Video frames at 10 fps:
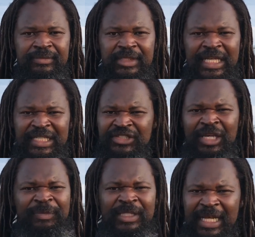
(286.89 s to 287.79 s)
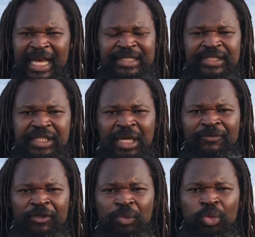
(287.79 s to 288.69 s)
It is something that has to come
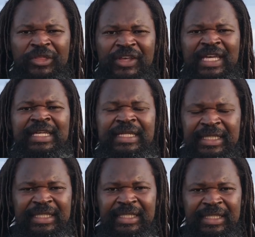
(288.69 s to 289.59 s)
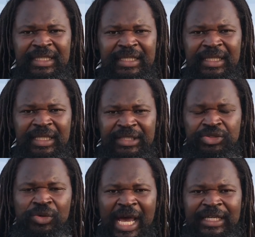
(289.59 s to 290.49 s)
from within, that
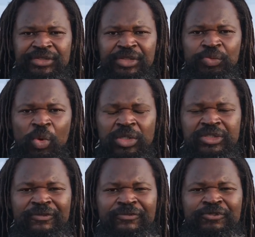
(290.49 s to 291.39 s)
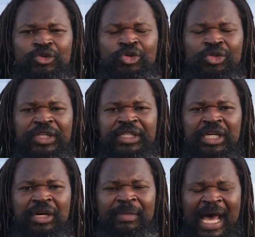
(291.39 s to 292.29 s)
you actually want to fully
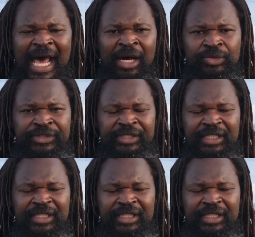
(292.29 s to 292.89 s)
come out.